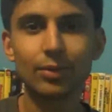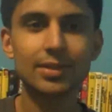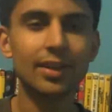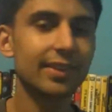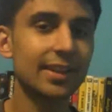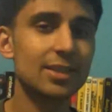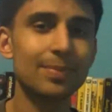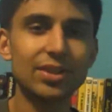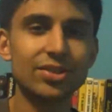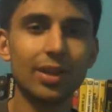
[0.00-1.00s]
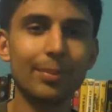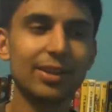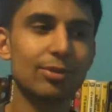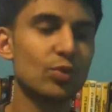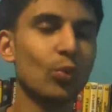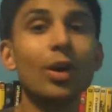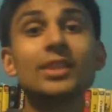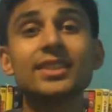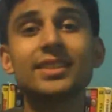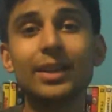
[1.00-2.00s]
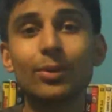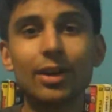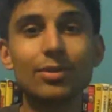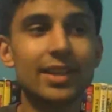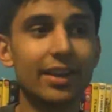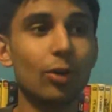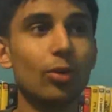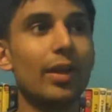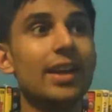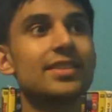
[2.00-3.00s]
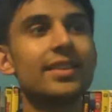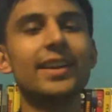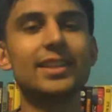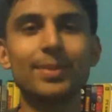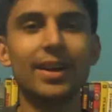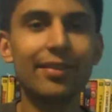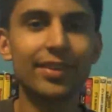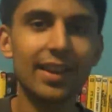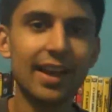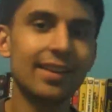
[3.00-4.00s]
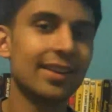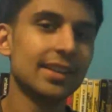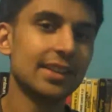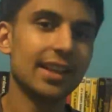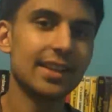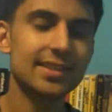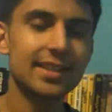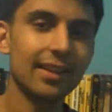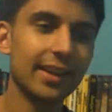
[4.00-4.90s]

It was nothing special. I mean, there was one scene where I was like, oh, that's nice. But after that, that's it.